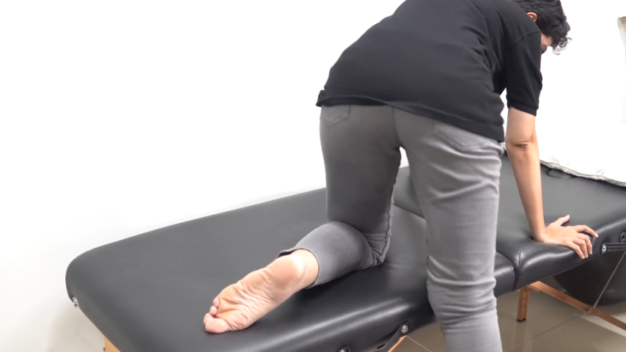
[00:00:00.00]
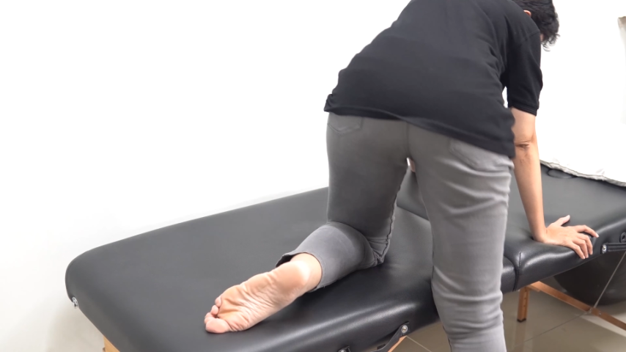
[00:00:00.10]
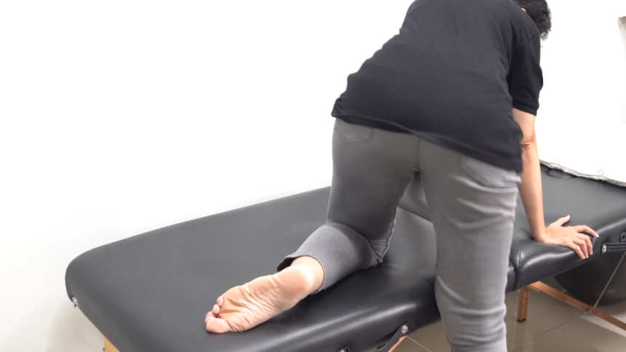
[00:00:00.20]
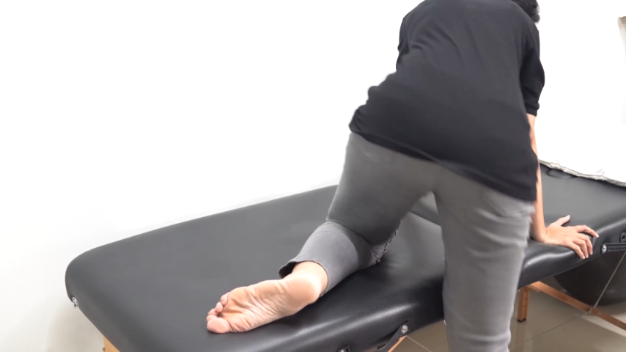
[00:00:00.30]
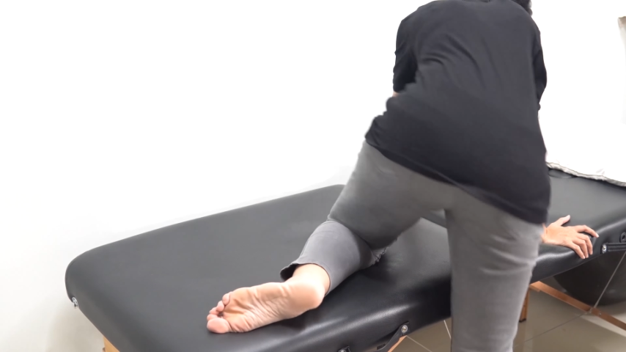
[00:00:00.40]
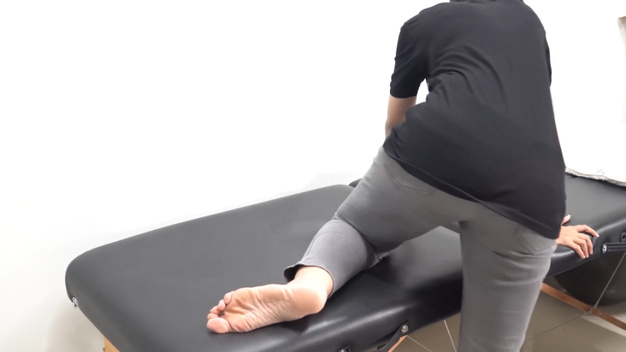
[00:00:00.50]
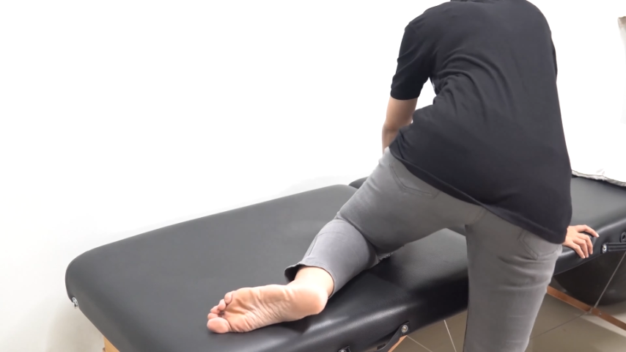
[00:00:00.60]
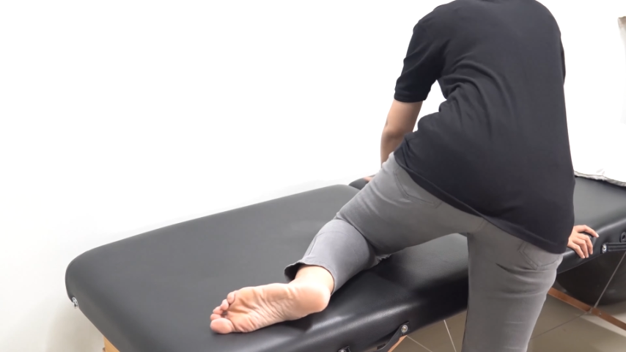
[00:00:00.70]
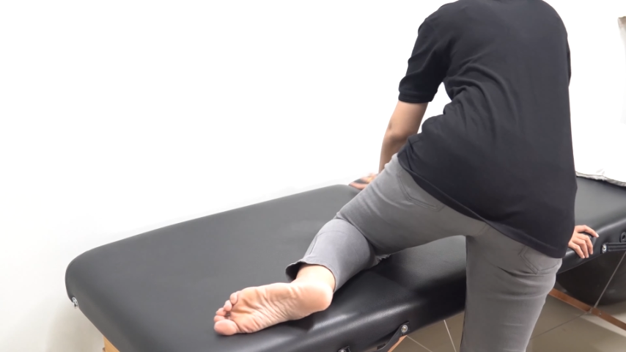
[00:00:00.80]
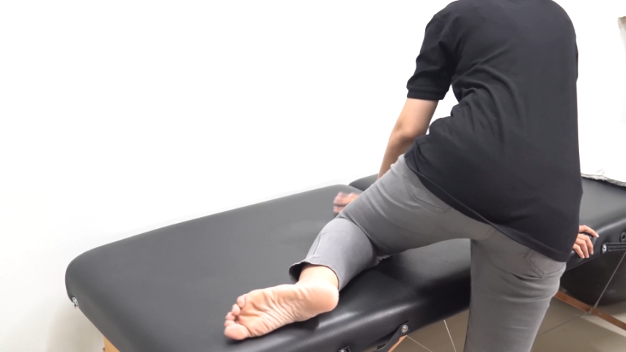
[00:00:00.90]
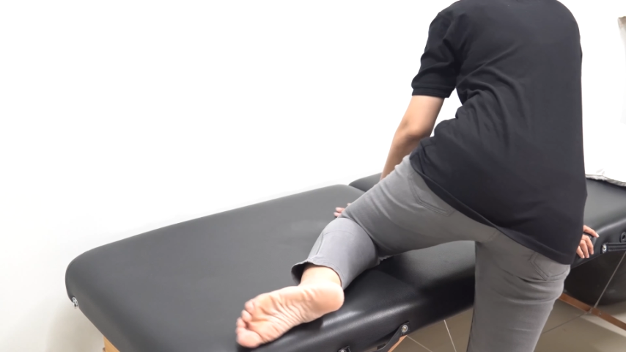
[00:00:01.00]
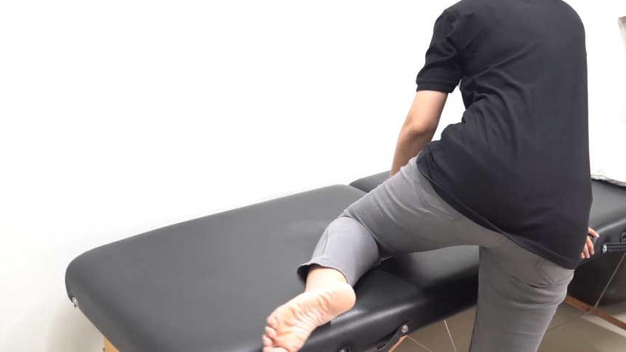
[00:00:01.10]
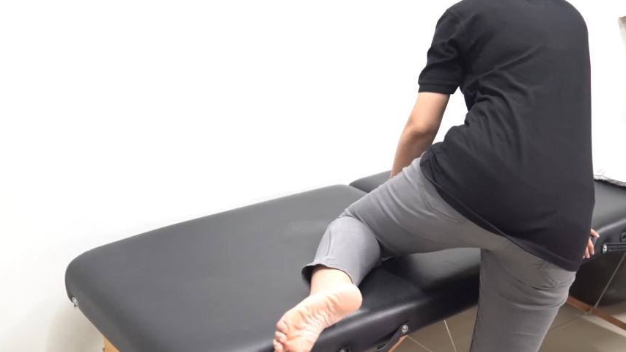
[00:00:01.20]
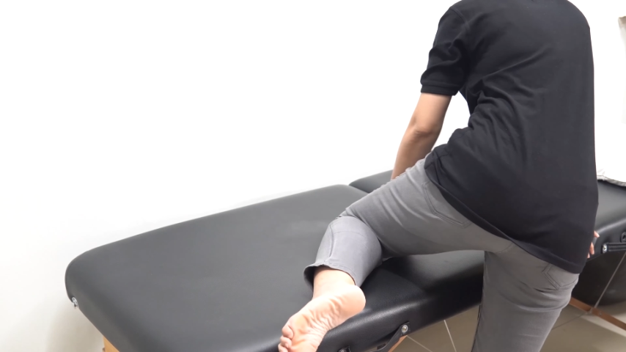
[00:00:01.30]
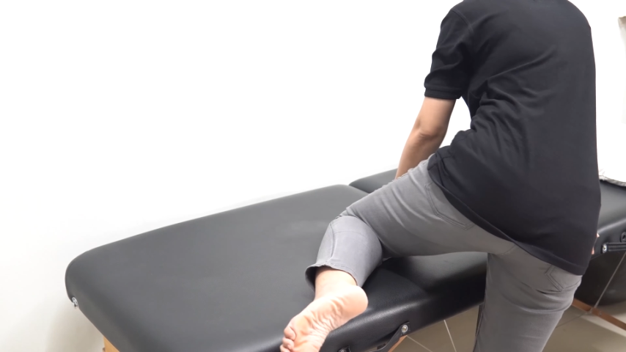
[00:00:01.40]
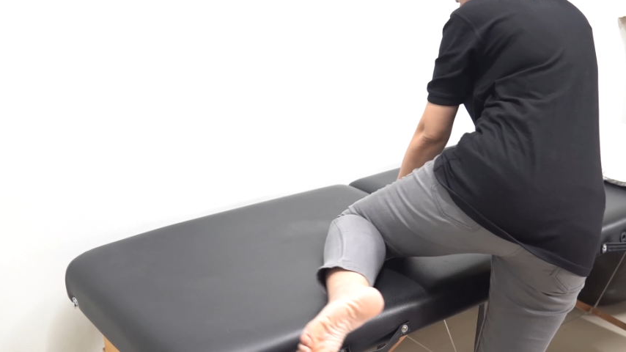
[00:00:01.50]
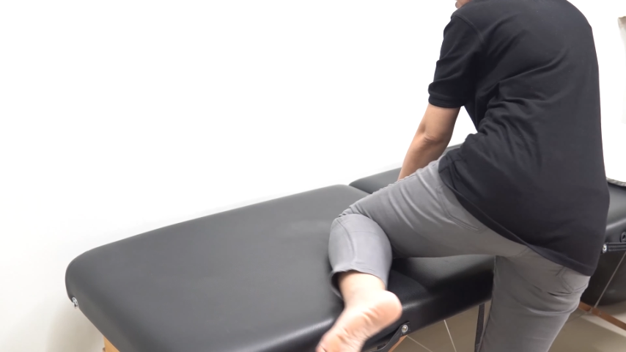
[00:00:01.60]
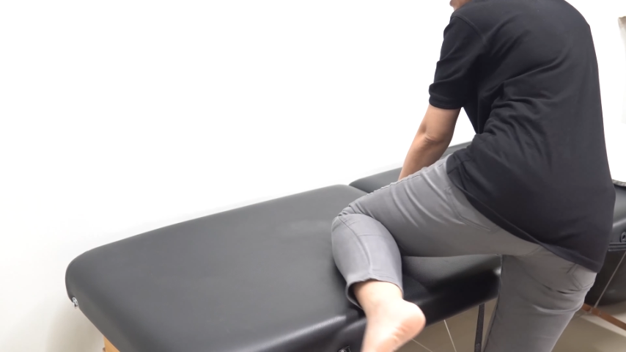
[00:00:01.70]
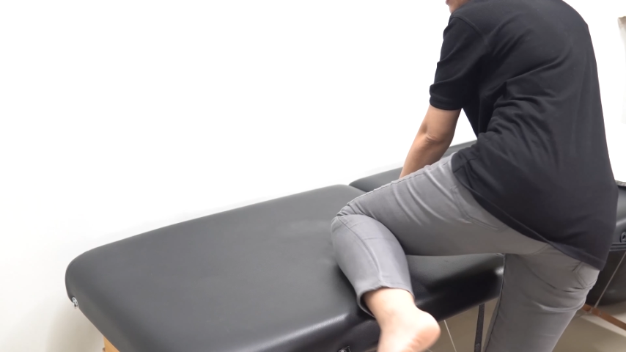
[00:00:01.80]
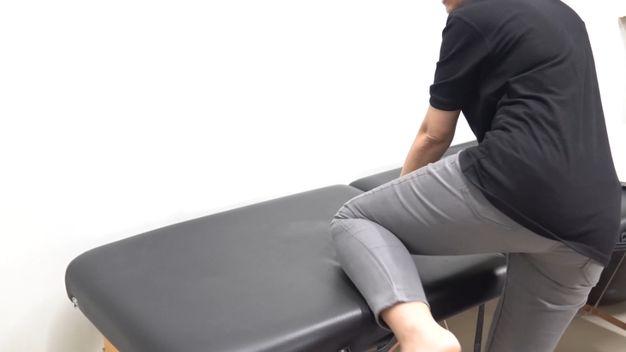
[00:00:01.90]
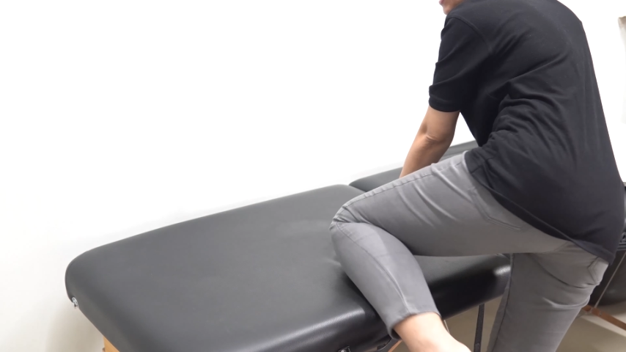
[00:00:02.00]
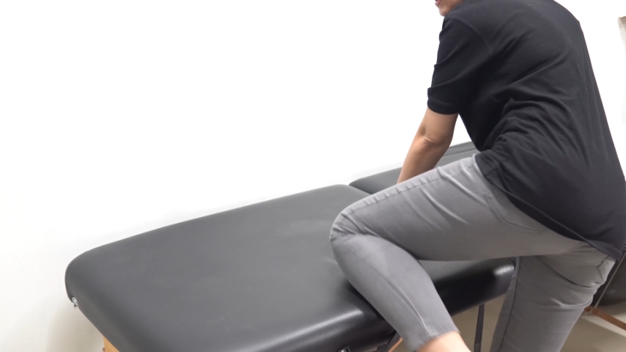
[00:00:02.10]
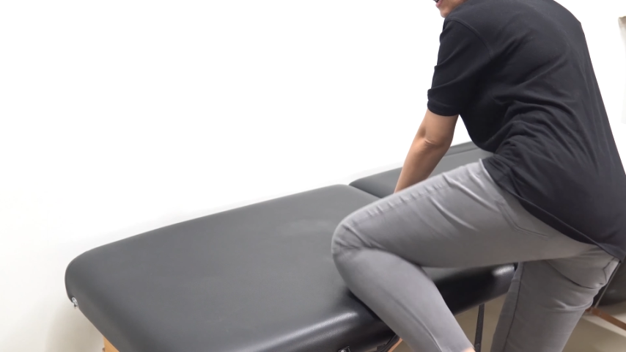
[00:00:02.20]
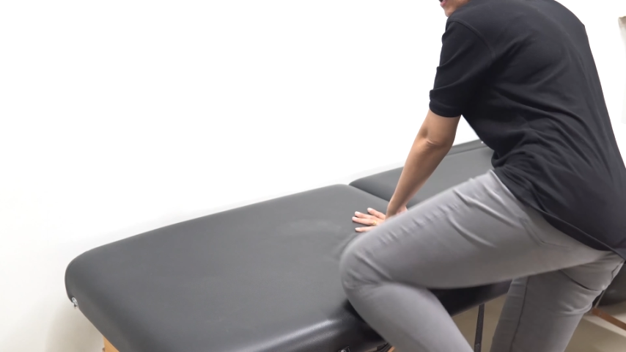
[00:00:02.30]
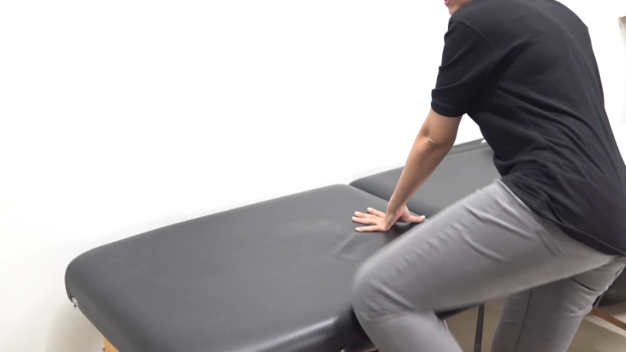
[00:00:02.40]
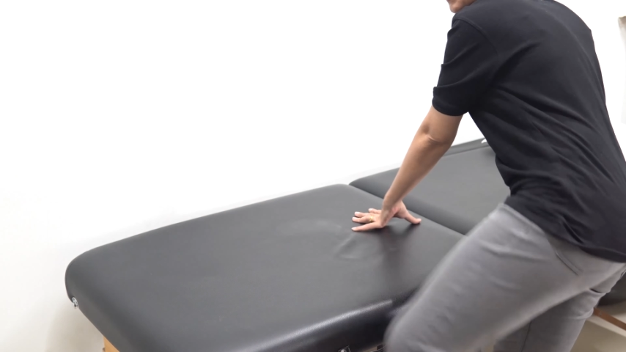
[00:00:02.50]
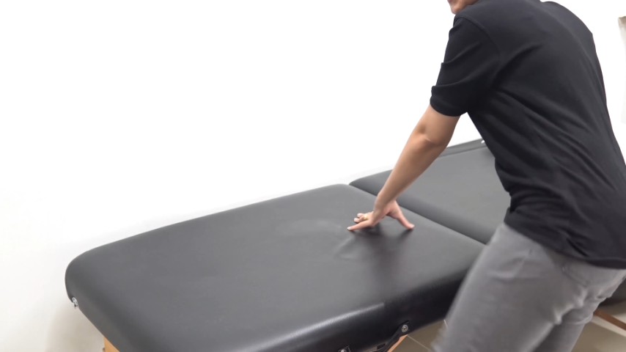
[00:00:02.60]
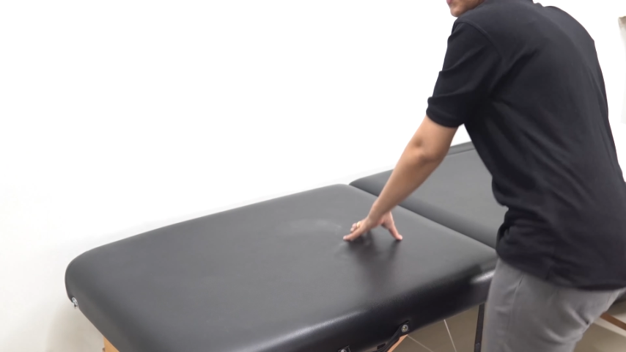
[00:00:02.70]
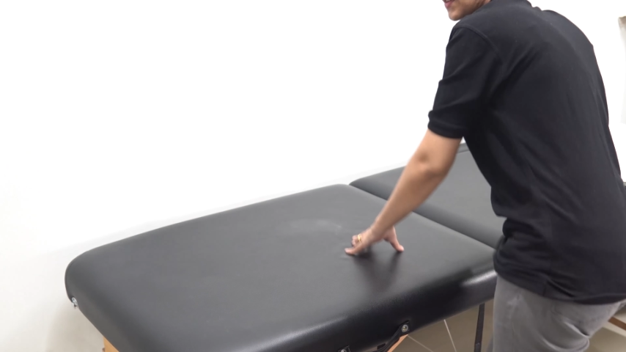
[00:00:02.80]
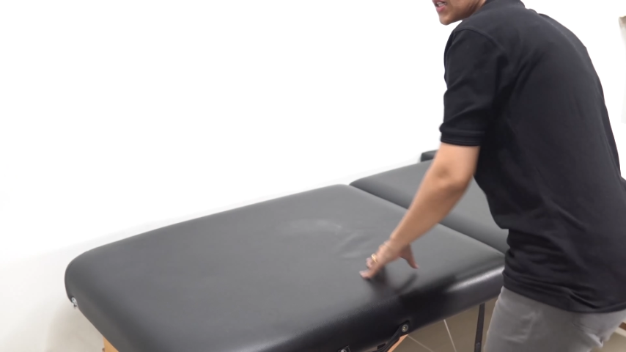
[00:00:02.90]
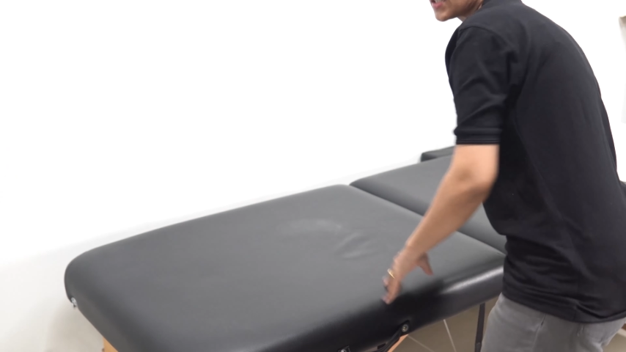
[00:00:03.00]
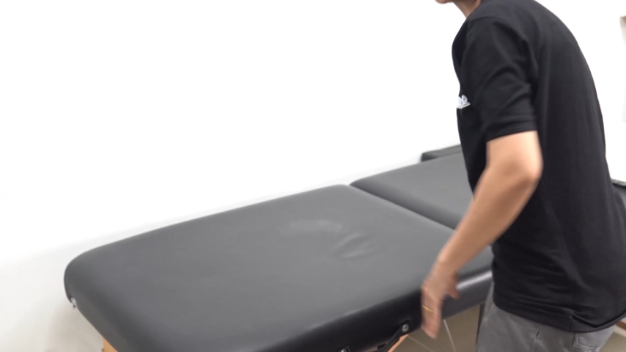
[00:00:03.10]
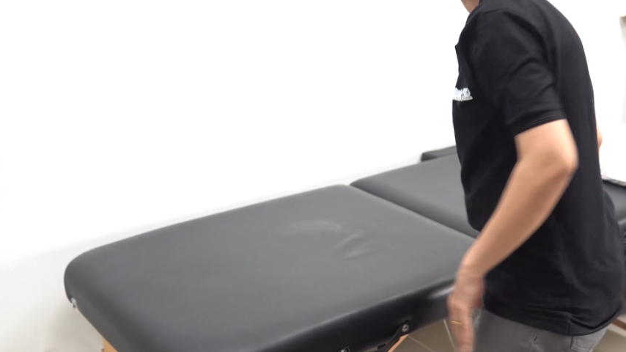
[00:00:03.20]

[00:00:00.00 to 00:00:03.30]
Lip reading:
(no speaker visible)